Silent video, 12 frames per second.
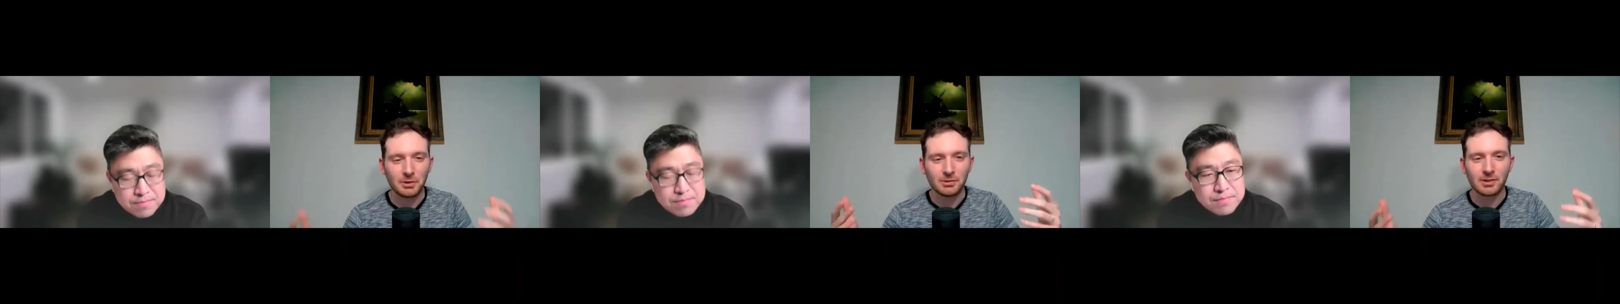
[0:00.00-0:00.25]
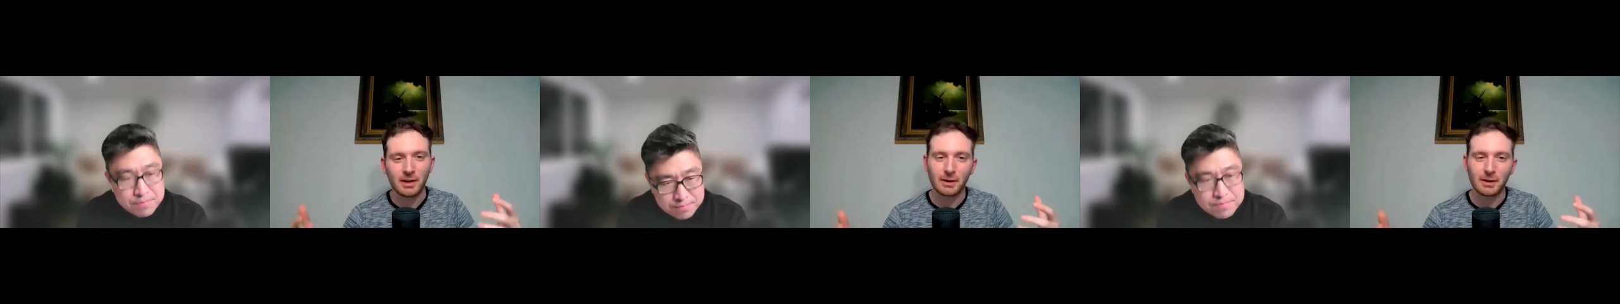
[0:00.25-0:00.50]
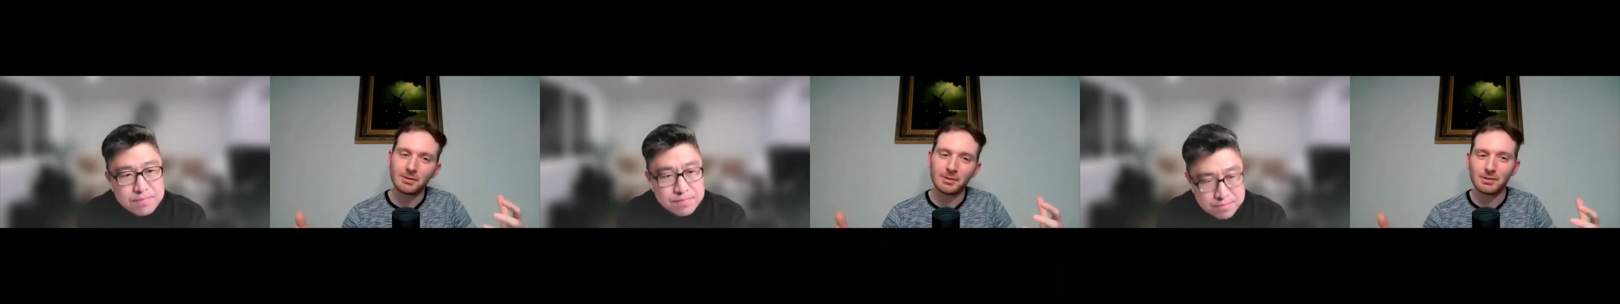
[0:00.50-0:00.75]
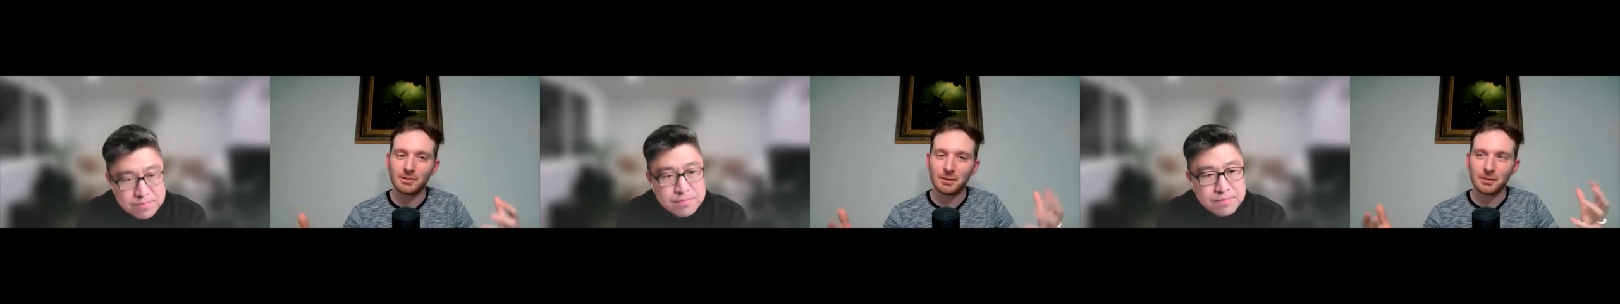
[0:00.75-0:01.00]
Speaker 1: you could say like well,
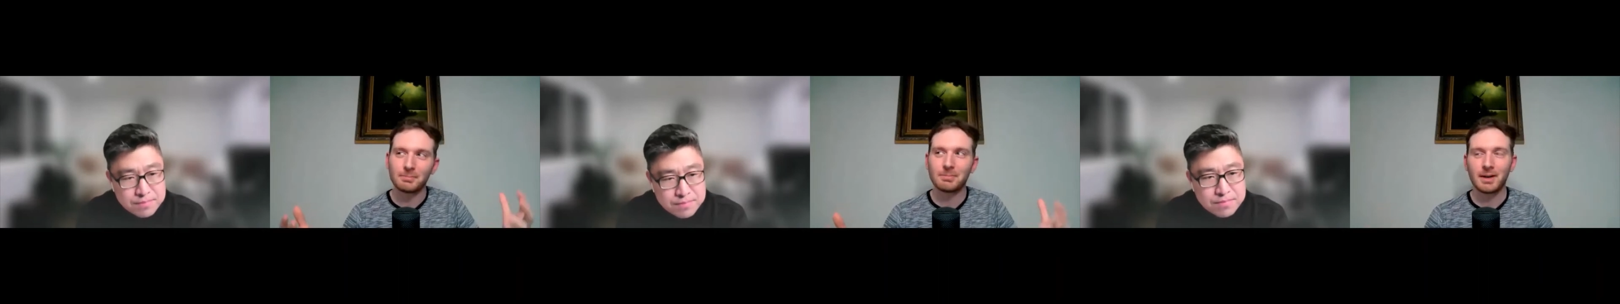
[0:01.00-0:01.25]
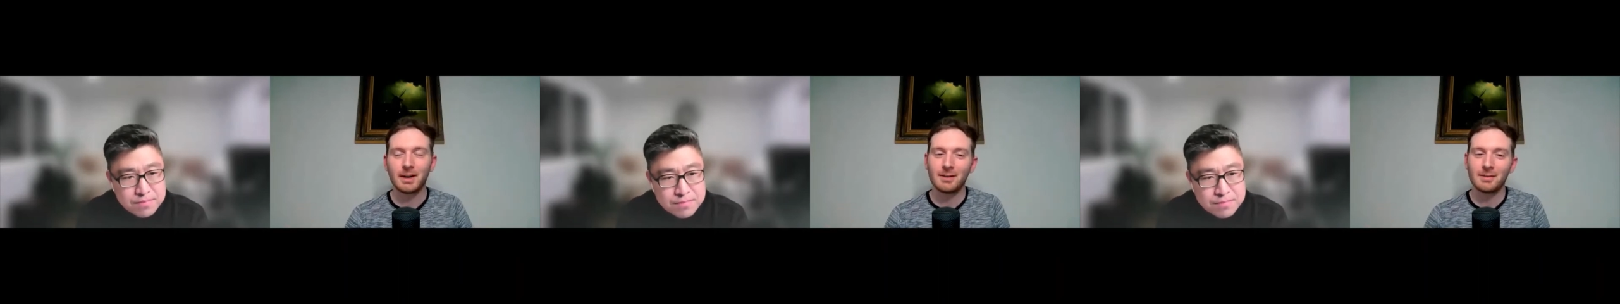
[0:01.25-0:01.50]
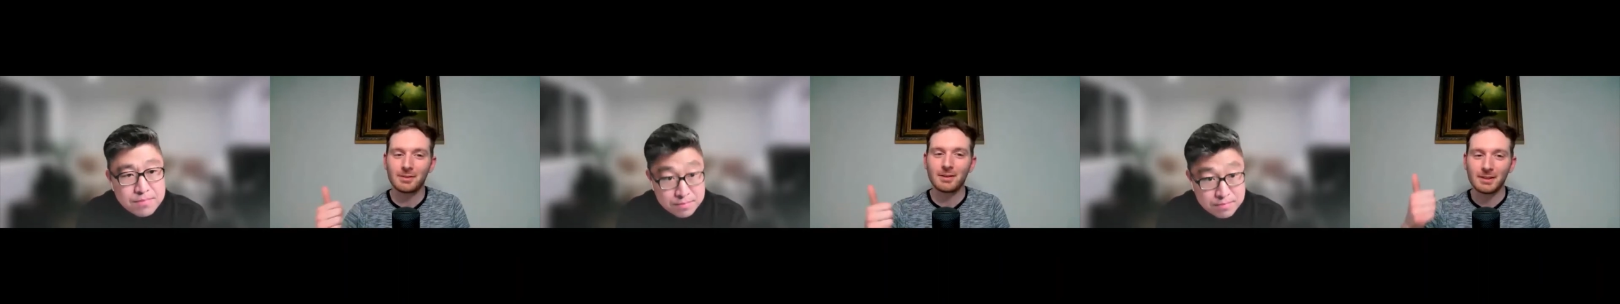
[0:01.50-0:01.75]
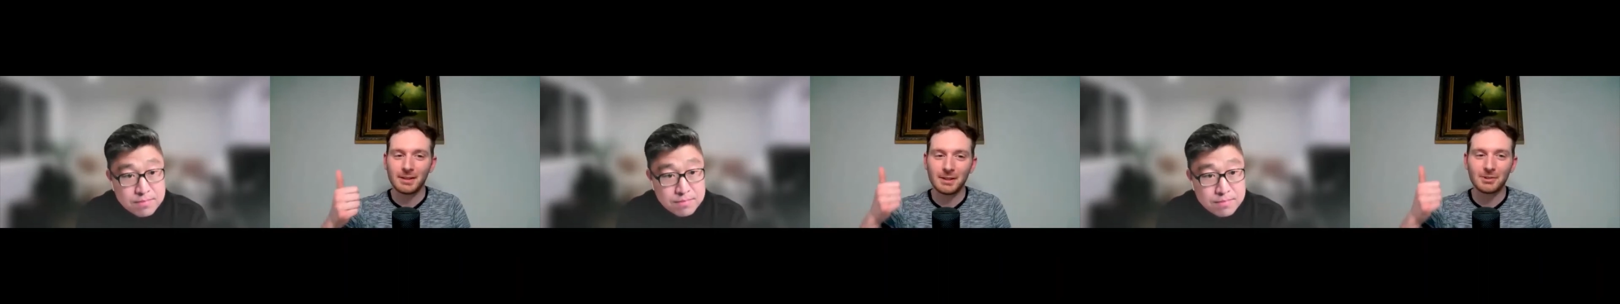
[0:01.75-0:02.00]
this is you know kind of
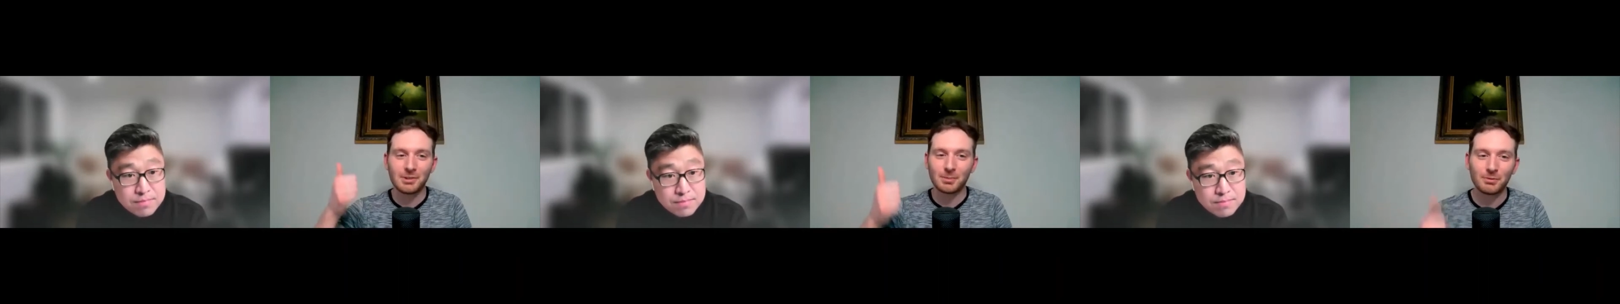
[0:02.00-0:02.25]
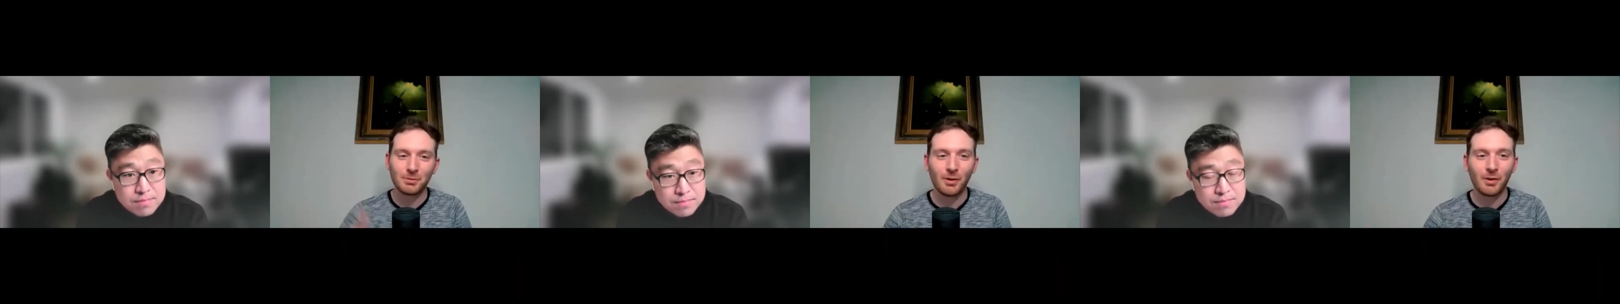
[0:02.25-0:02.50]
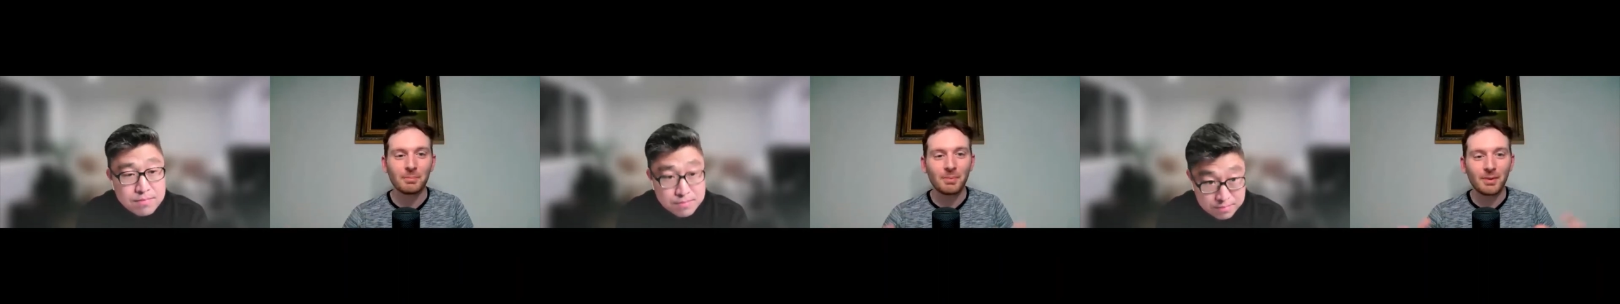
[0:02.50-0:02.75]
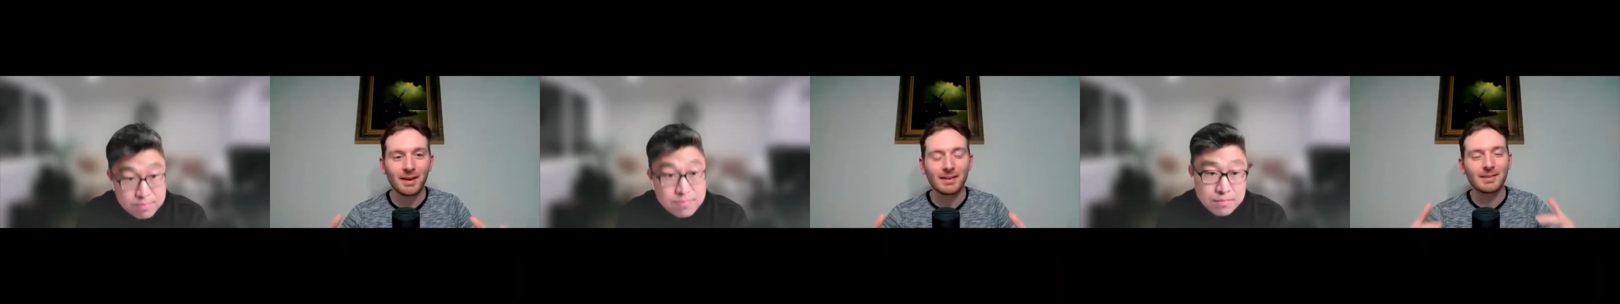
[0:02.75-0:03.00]
the leadership's fault,
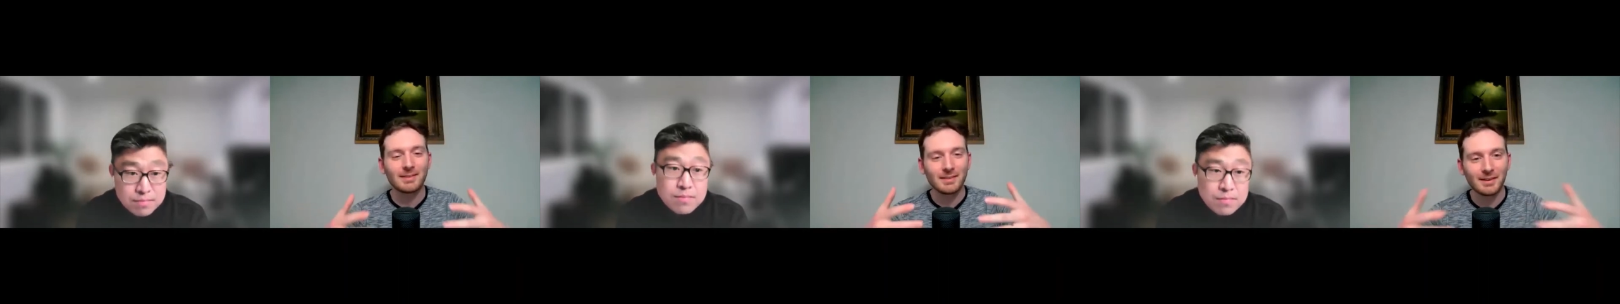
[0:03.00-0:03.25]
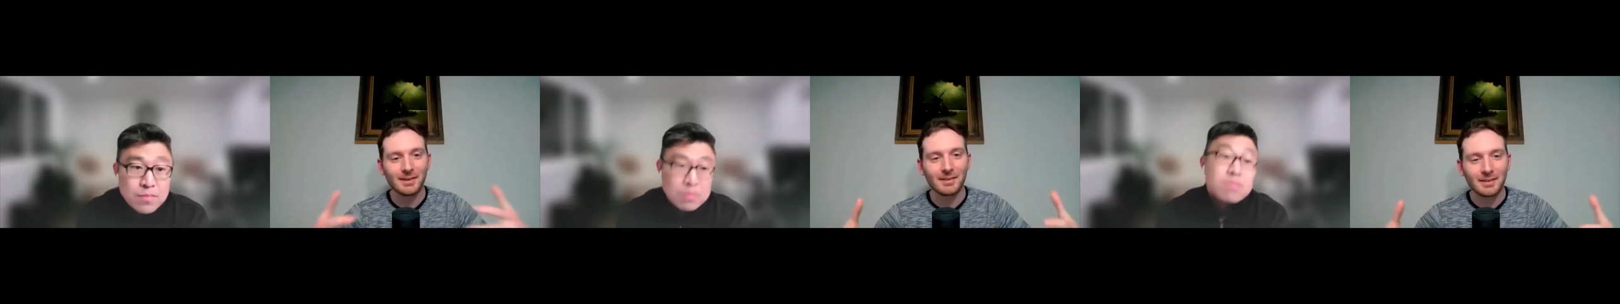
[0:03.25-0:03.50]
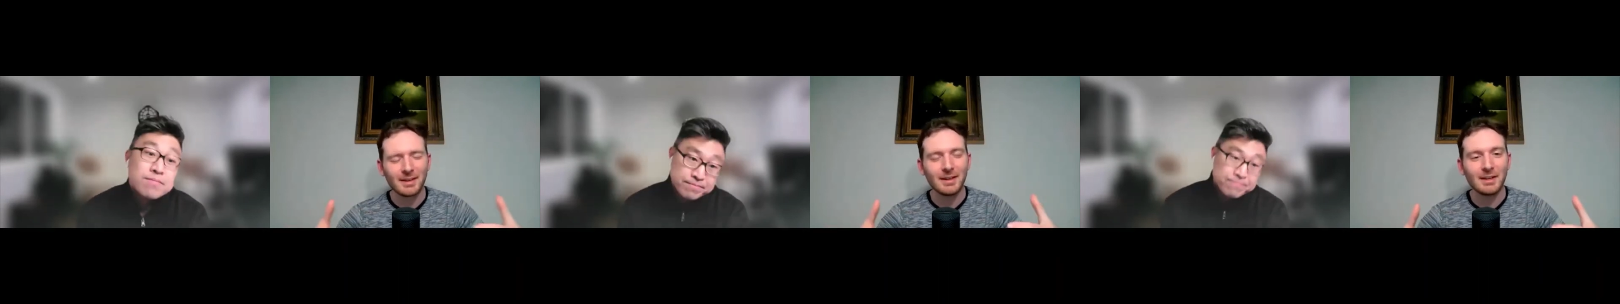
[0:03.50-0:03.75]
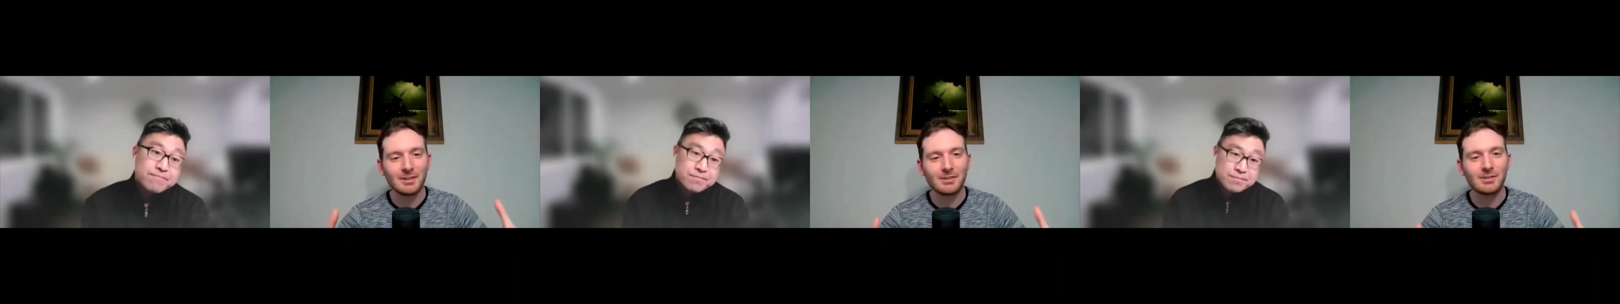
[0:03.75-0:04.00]
but you know
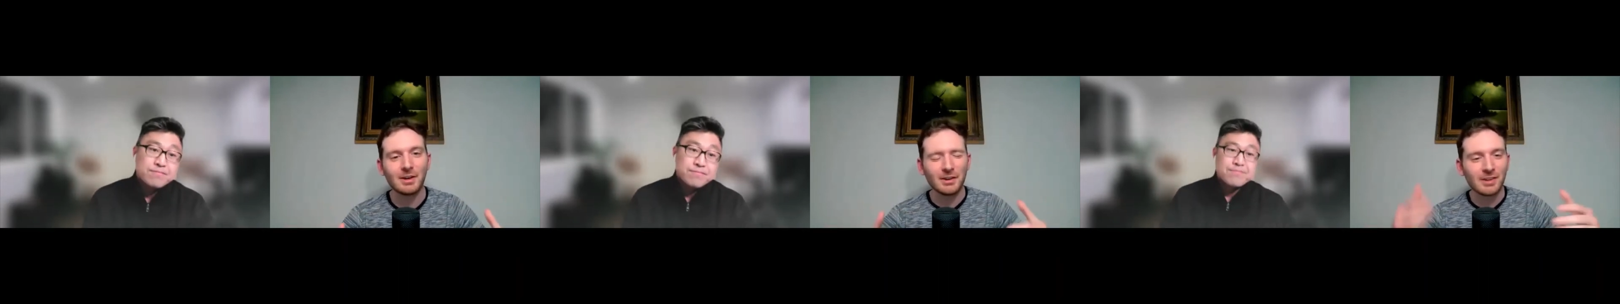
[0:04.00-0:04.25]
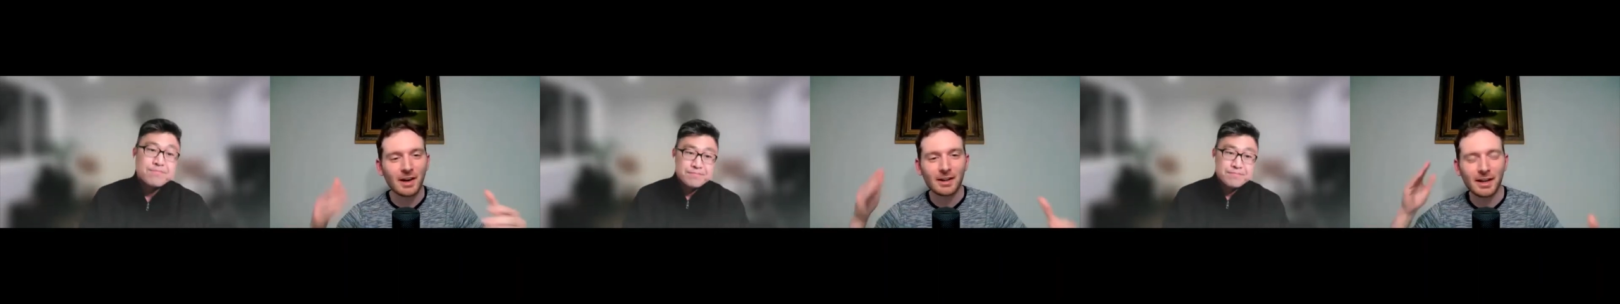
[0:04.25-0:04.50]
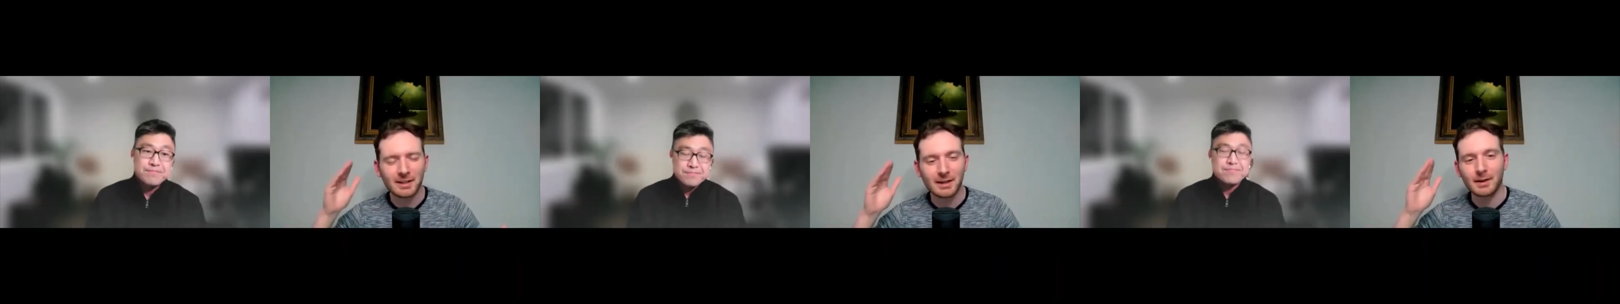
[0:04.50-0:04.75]
it it's not like